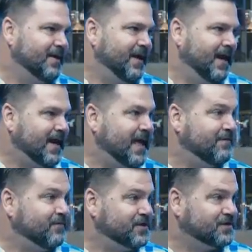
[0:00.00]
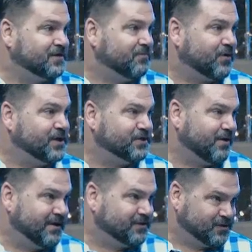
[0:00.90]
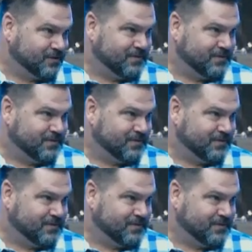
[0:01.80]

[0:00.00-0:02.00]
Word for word: And I gave her just the preacher answer.